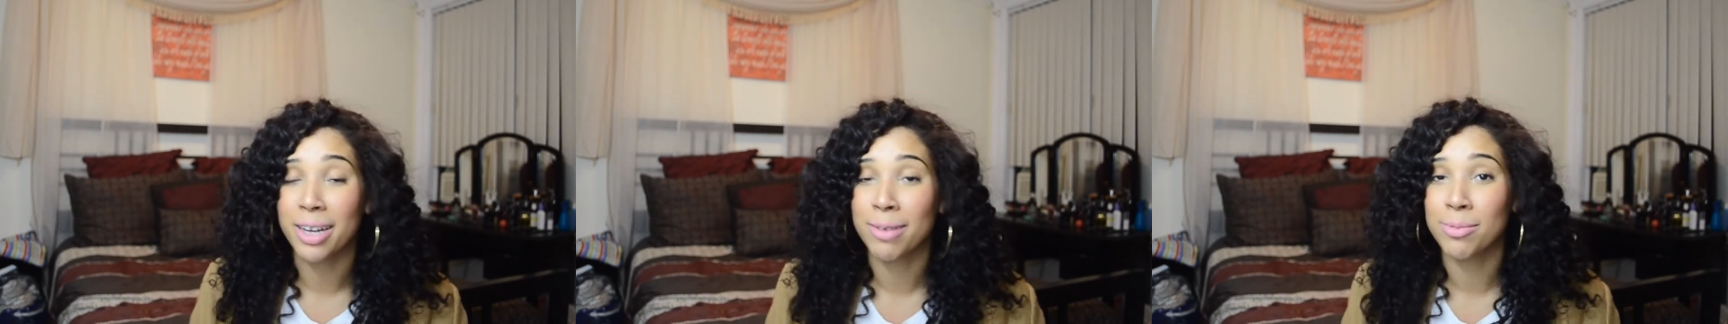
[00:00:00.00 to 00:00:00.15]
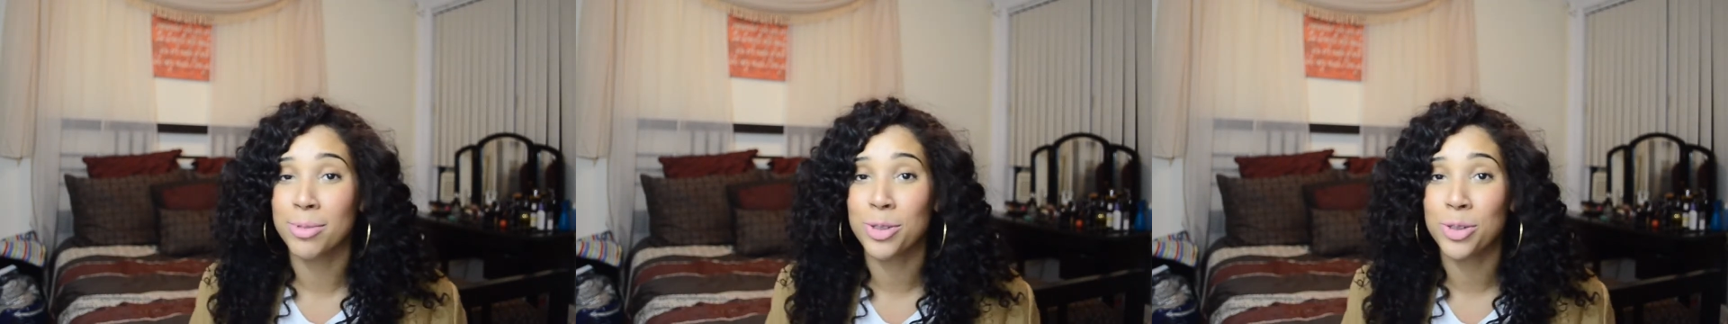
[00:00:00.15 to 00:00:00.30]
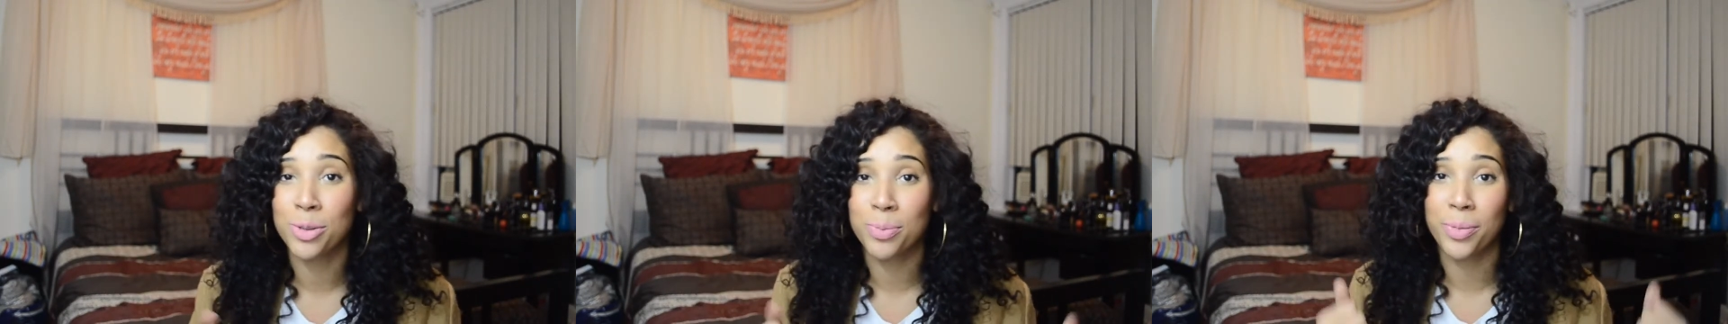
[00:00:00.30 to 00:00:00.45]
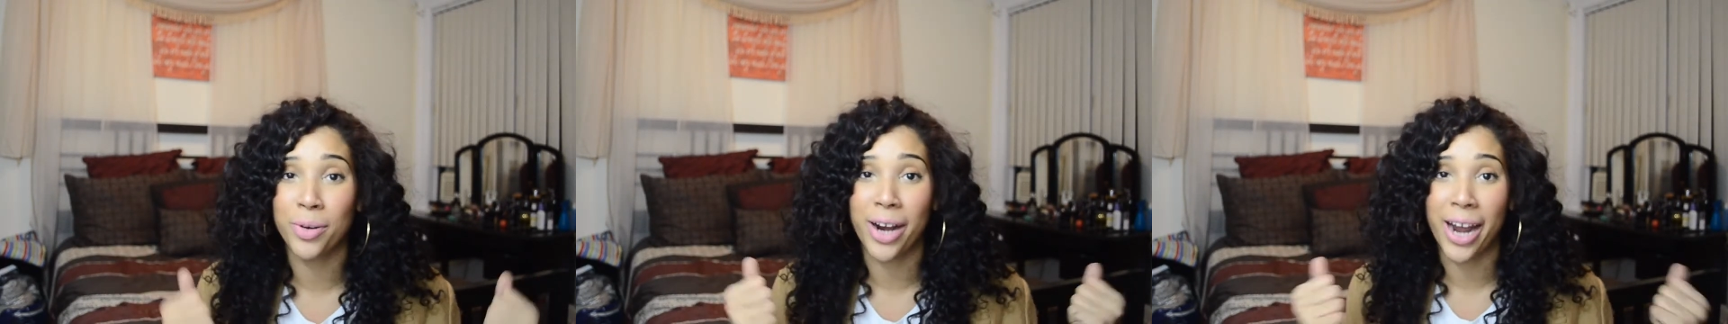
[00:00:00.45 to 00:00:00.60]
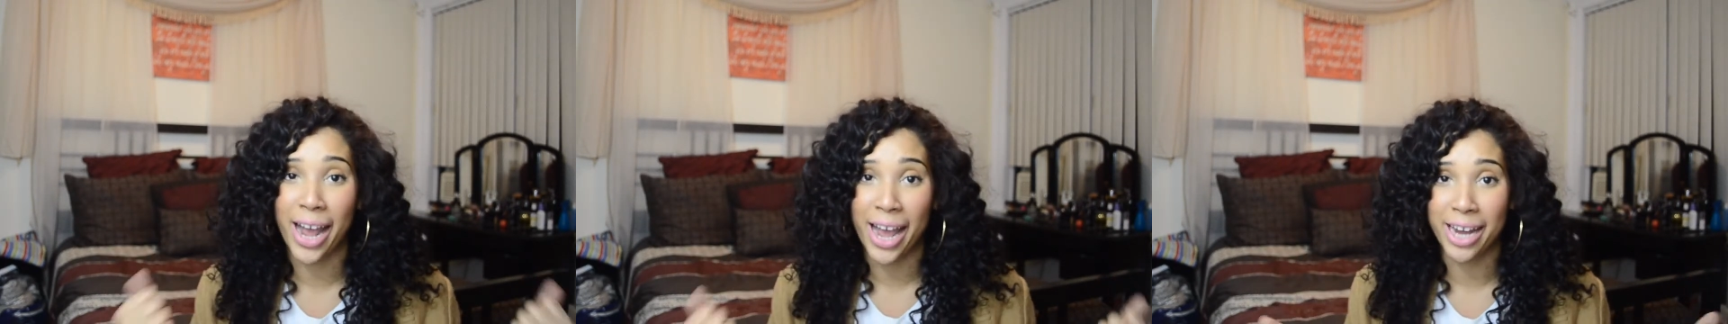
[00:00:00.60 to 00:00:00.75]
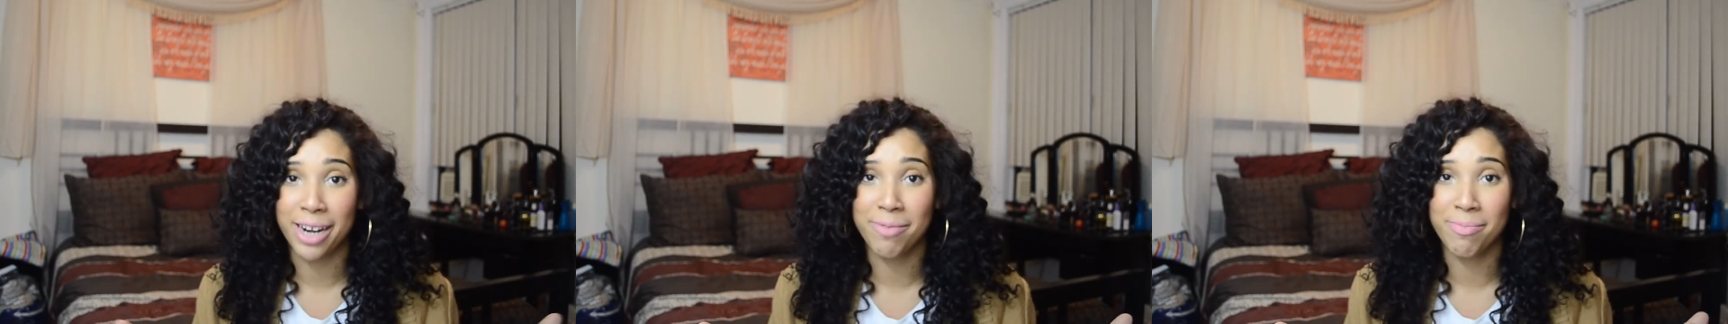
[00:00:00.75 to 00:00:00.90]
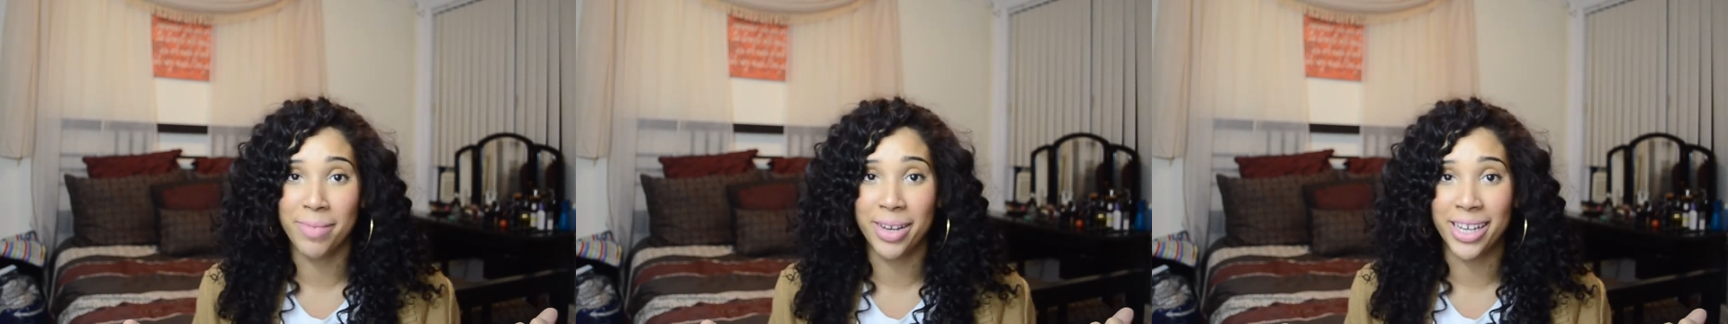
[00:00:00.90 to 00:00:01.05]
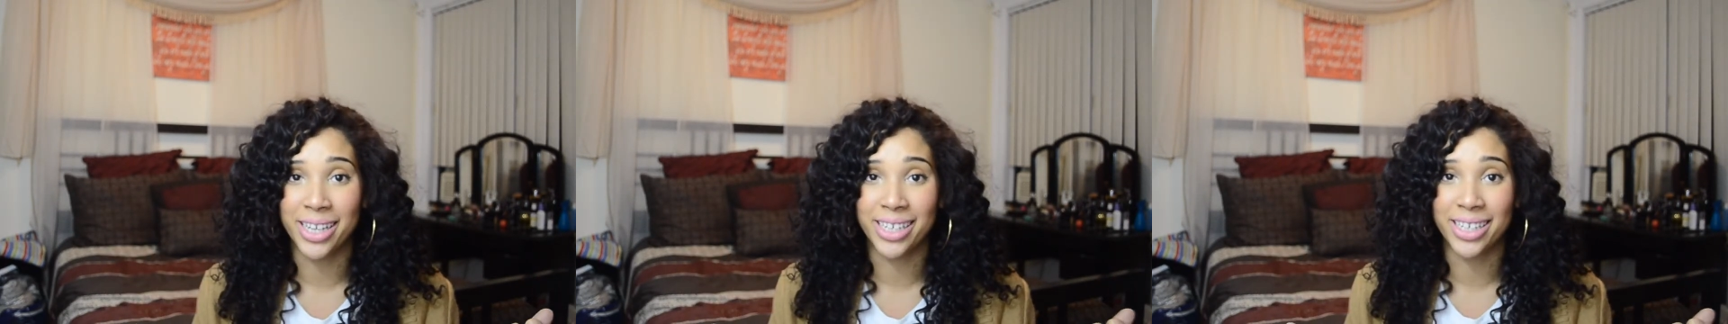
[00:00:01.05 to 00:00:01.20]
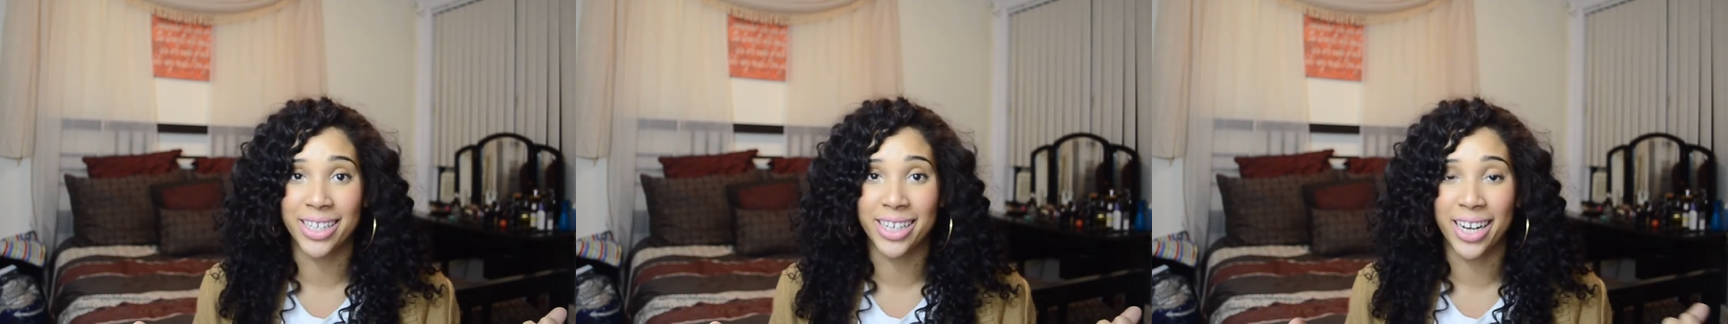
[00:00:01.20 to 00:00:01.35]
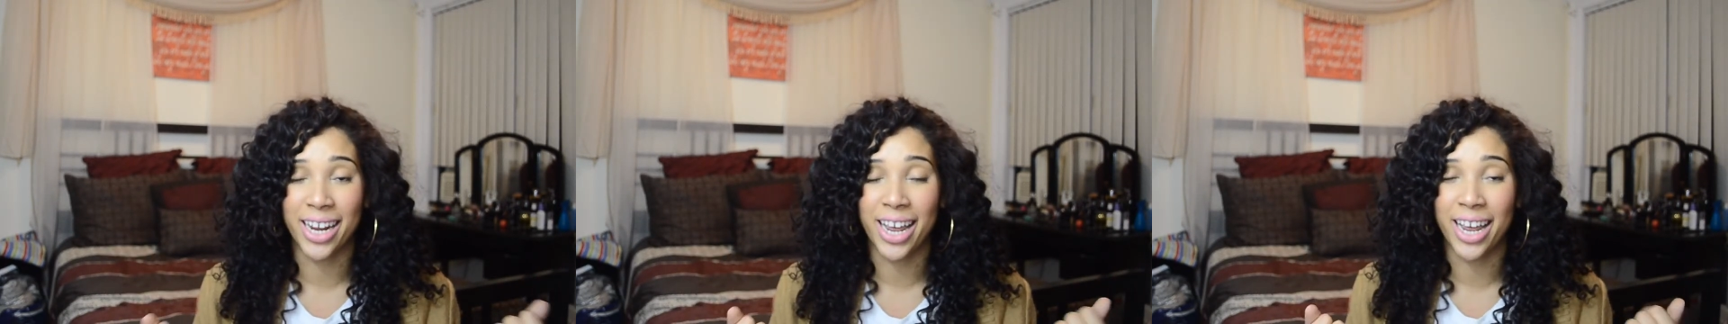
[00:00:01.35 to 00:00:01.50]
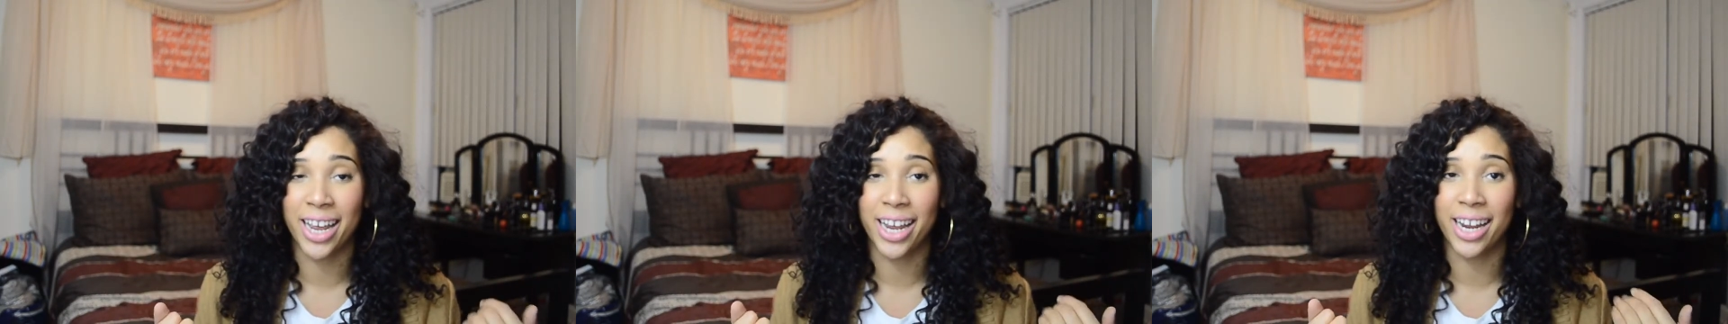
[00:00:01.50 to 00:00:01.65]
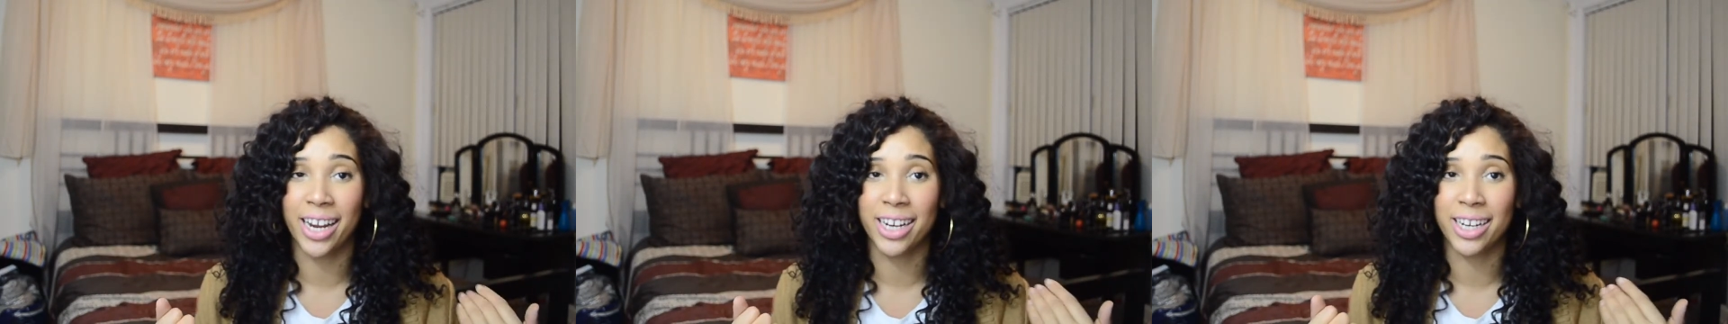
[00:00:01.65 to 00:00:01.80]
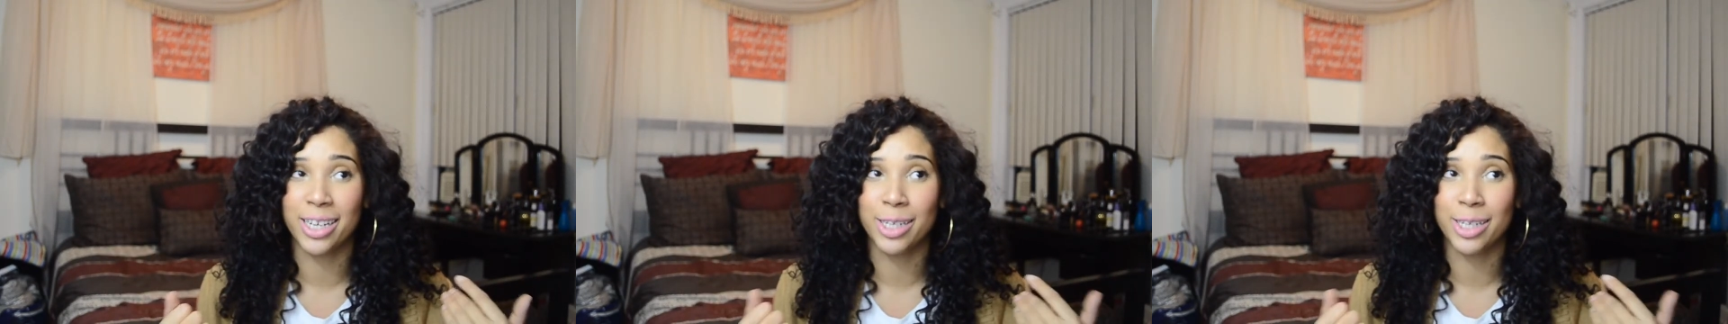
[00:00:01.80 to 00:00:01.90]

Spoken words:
I'm super animated and